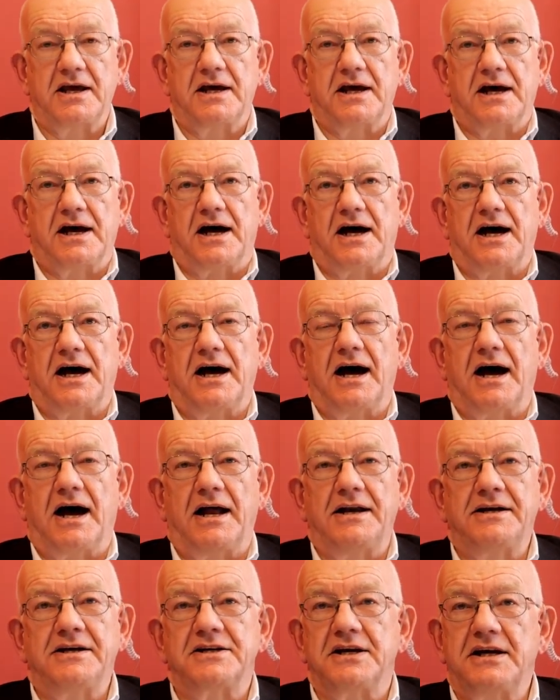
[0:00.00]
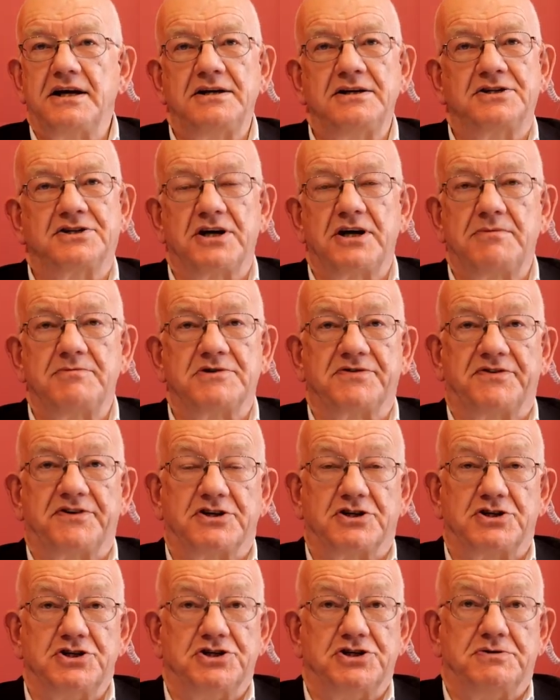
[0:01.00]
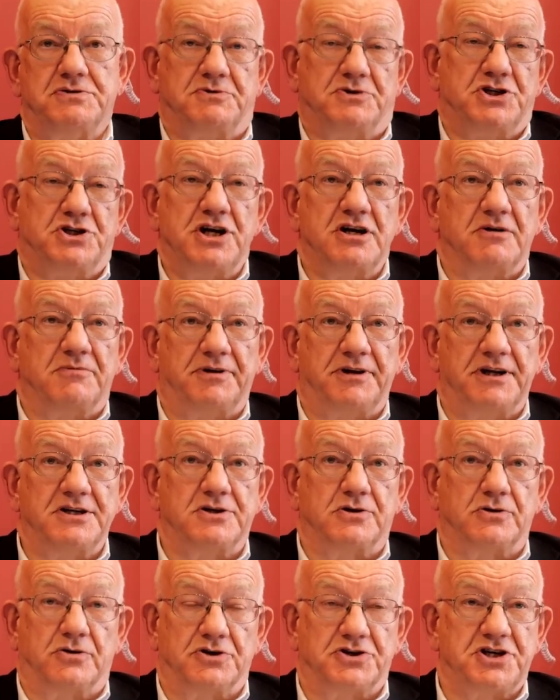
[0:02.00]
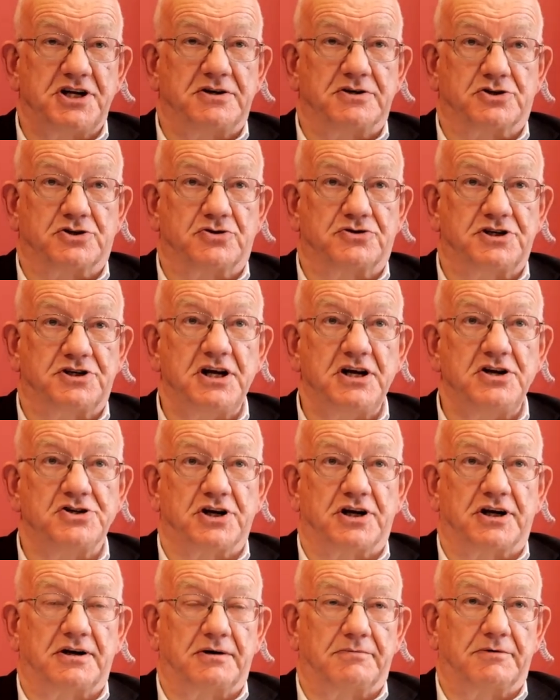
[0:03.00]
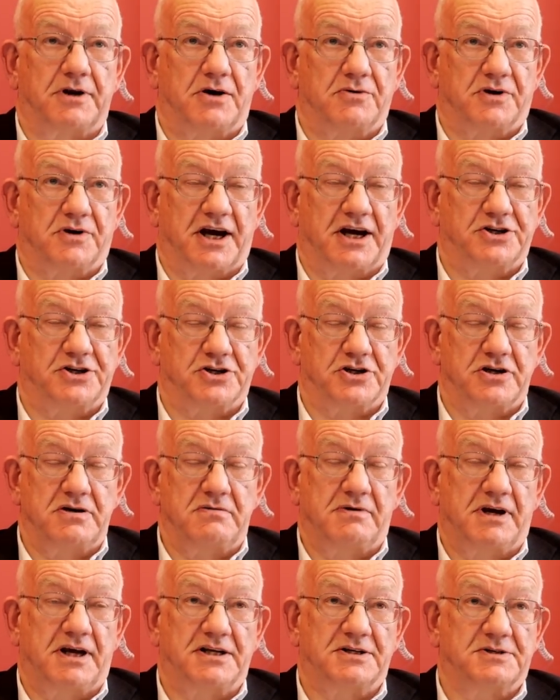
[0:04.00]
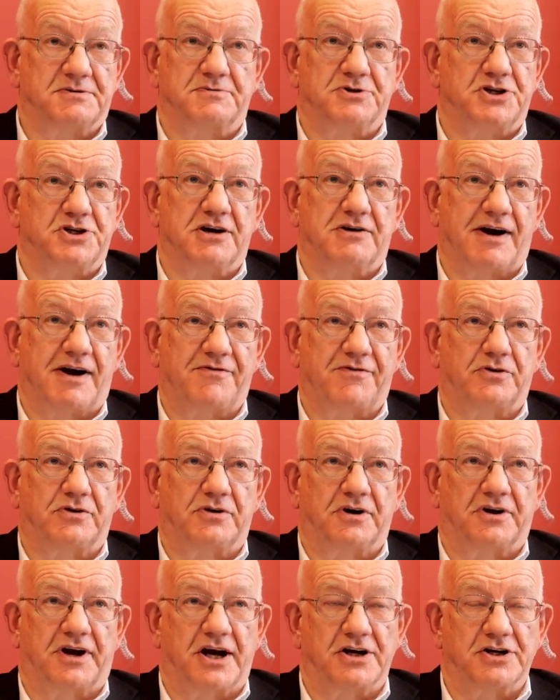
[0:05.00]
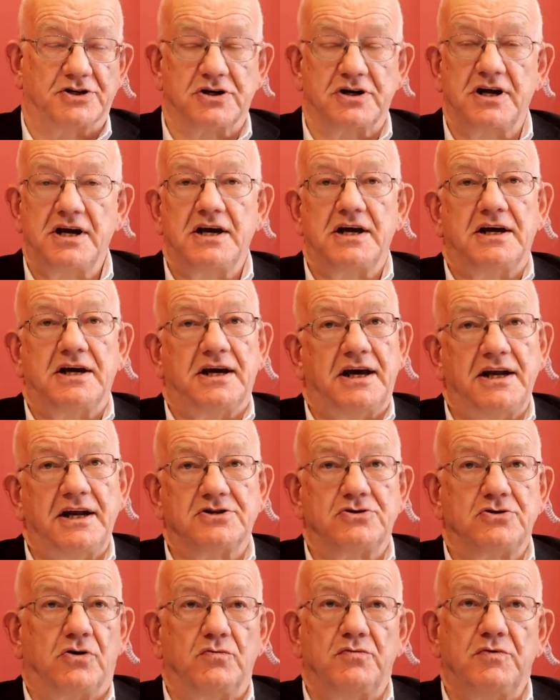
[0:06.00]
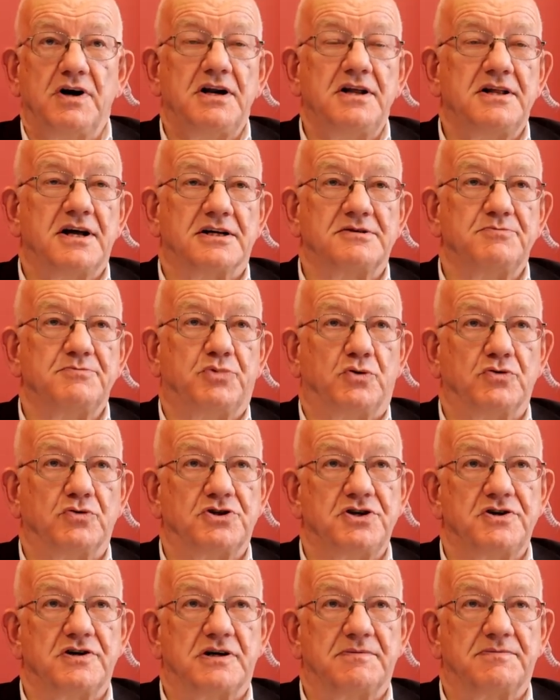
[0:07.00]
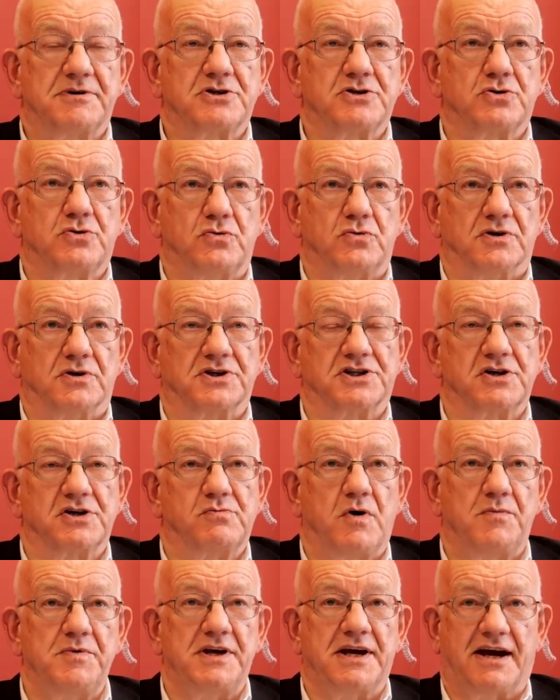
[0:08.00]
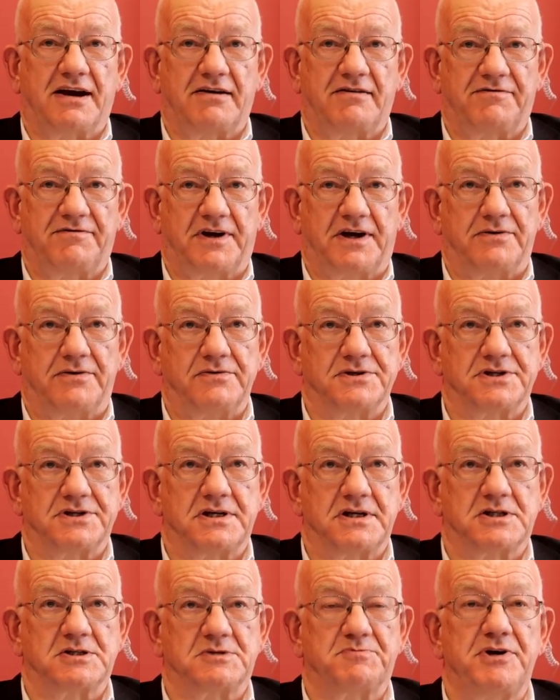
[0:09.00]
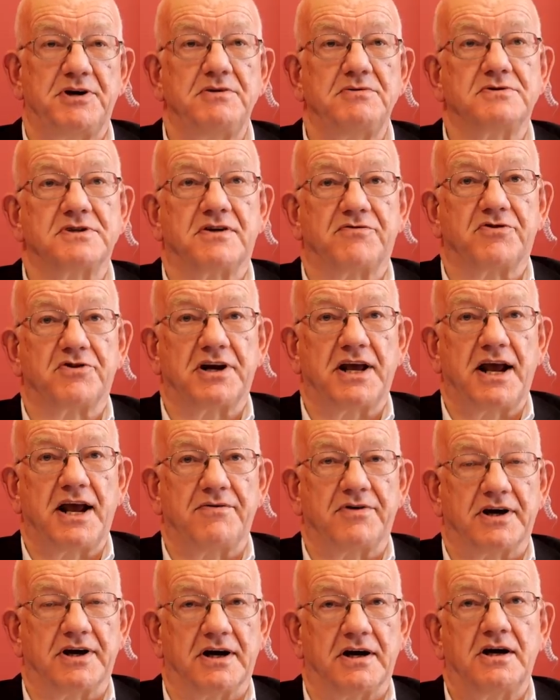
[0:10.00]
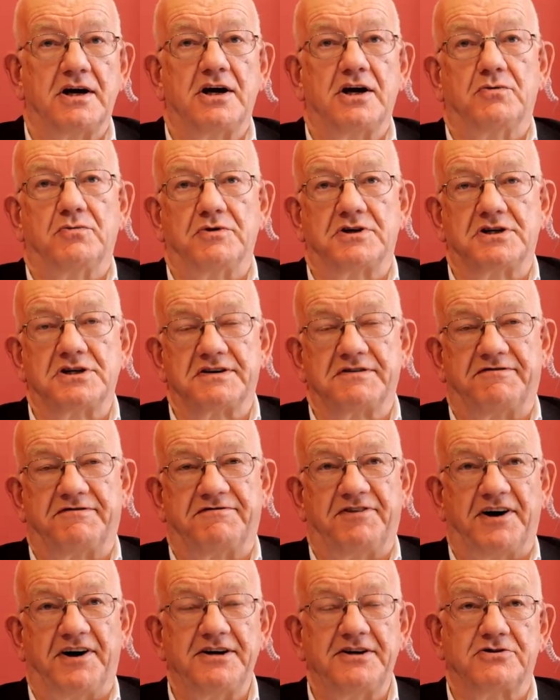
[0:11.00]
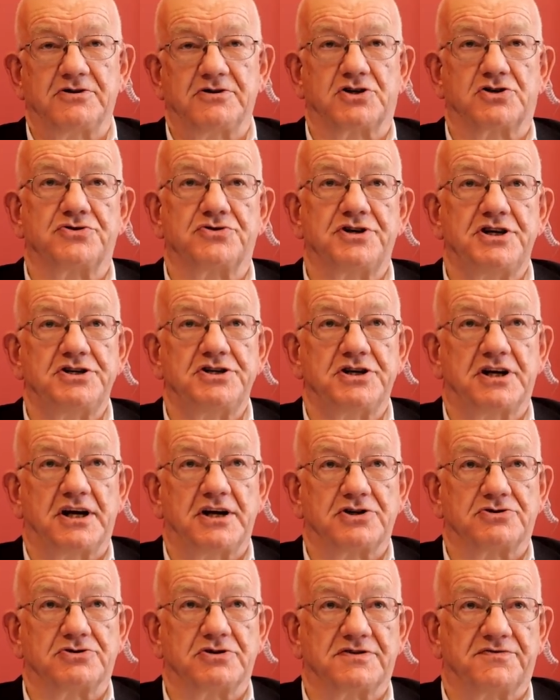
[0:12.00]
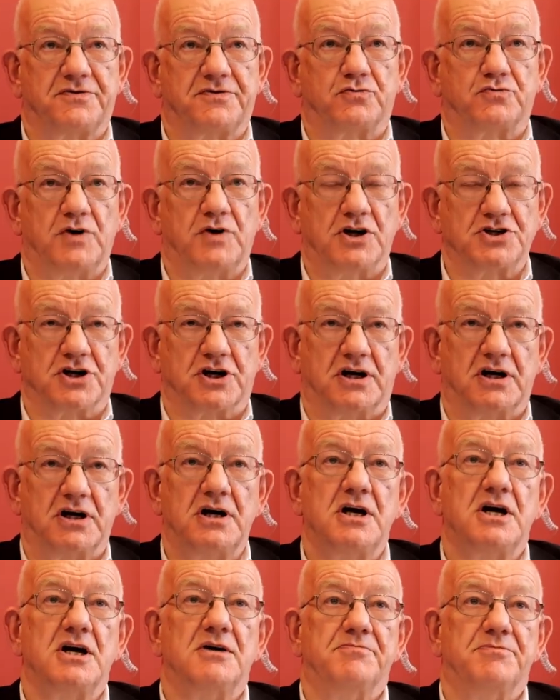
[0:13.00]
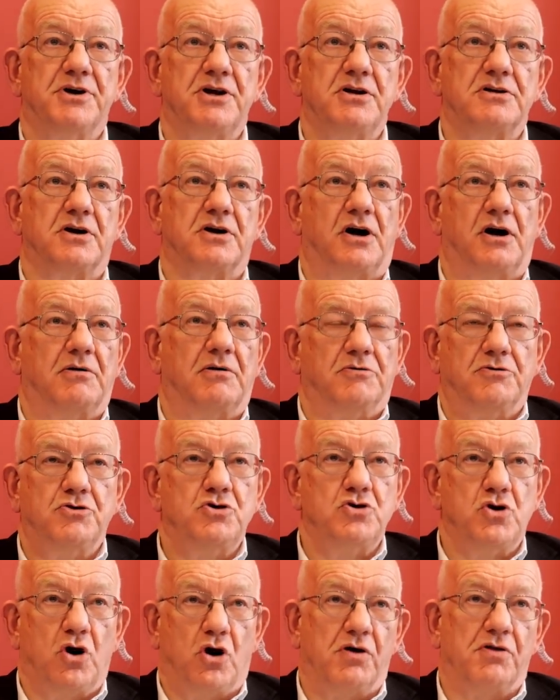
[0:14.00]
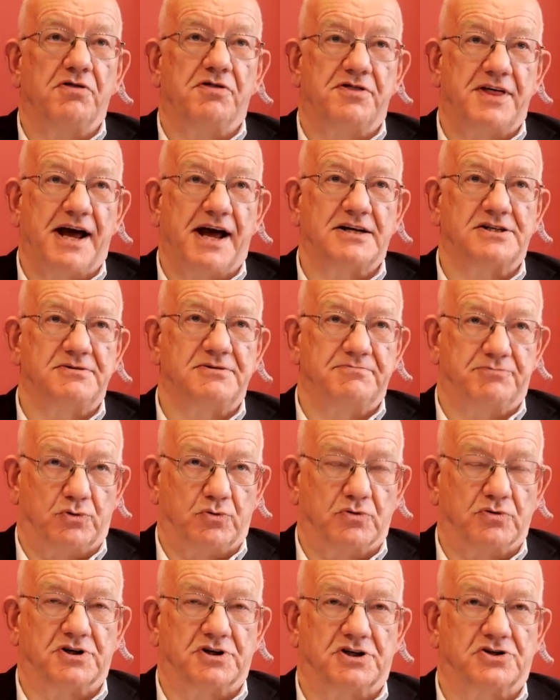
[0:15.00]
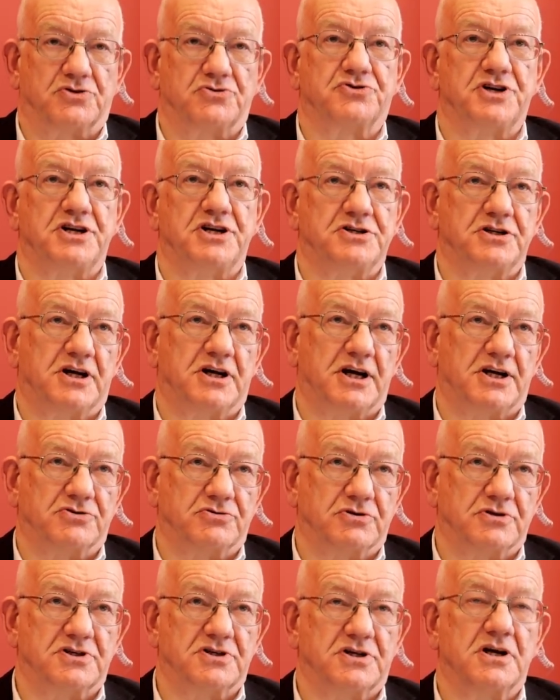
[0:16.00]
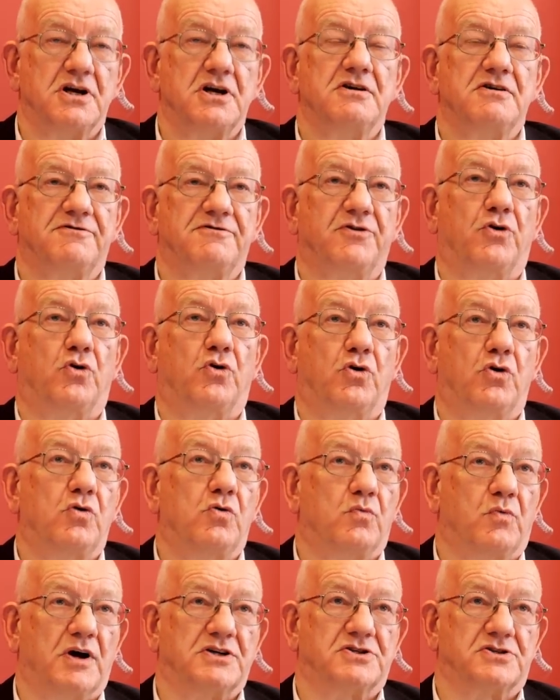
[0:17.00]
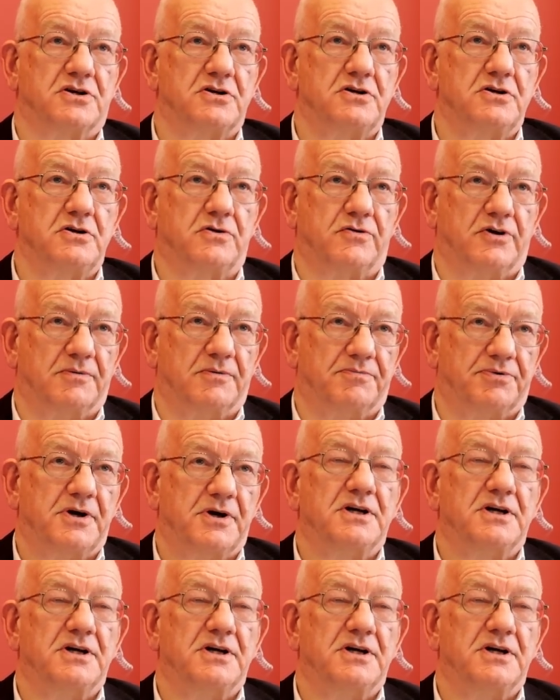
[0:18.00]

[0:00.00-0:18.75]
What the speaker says: And in terms of its geopolitical or geostrategic location, its geographical location, it's not really that important to Europe at all. So what we have here is a dispute over an area which is of vital strategic interest for Russia, but not that important strategic interest for Western Europe.